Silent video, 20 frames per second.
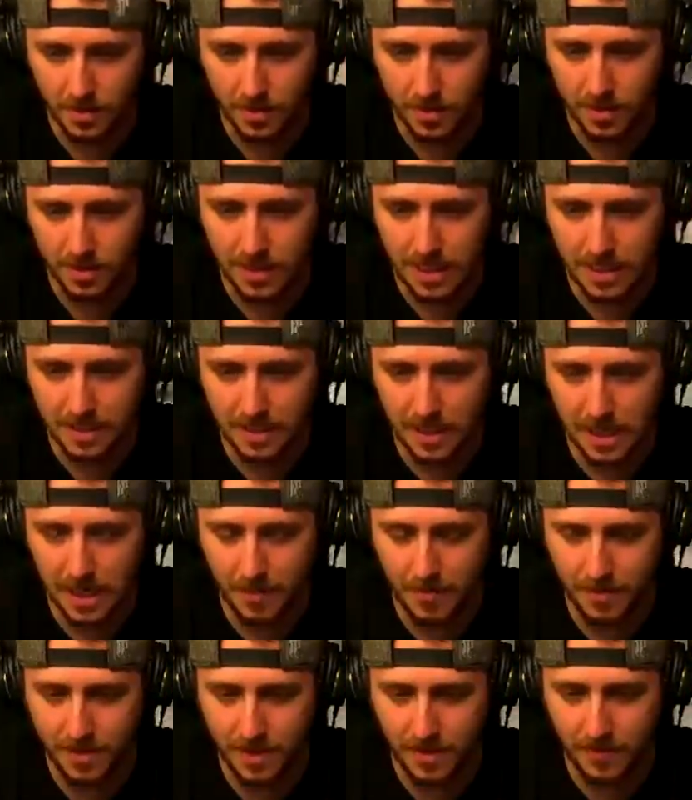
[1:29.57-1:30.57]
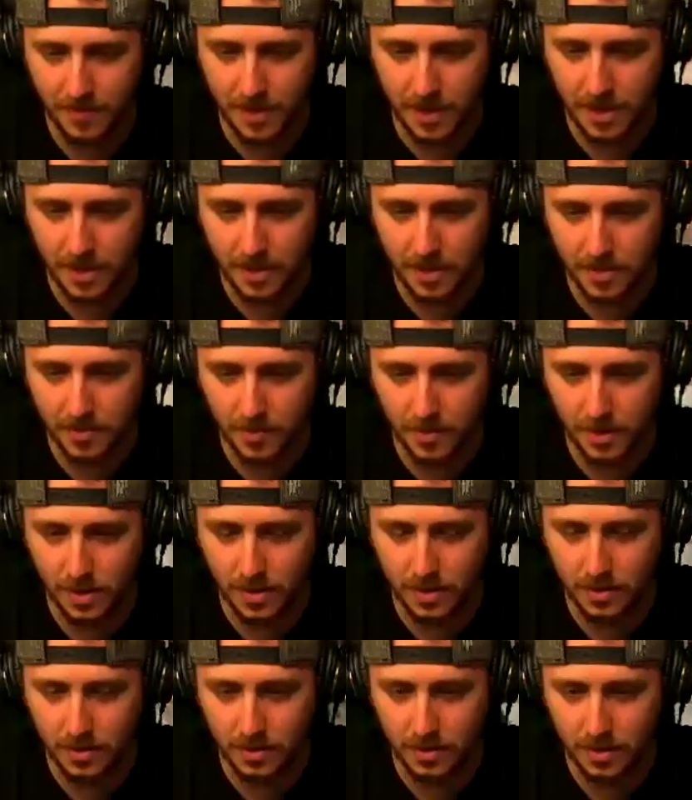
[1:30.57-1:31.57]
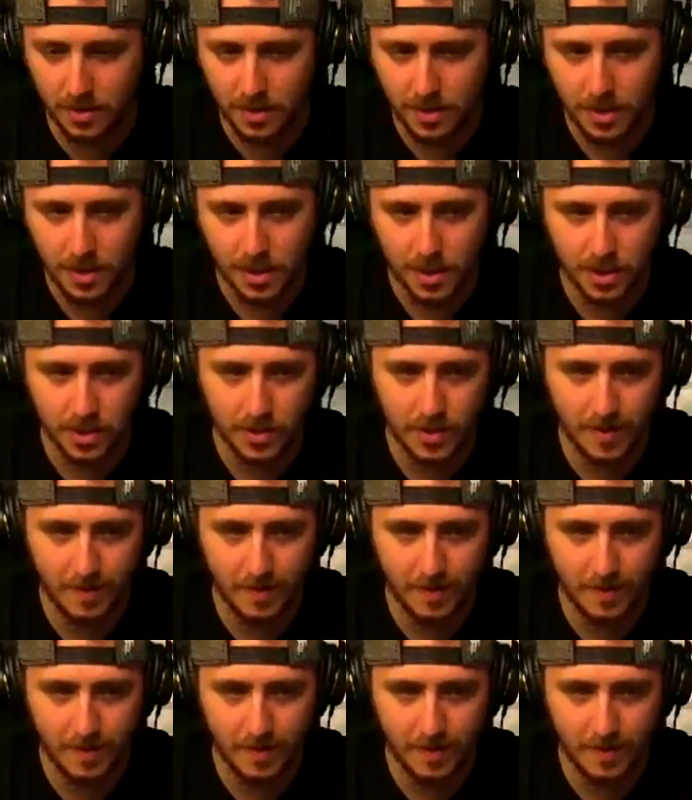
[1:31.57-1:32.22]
don't say the opposite that. of a God Squad because you have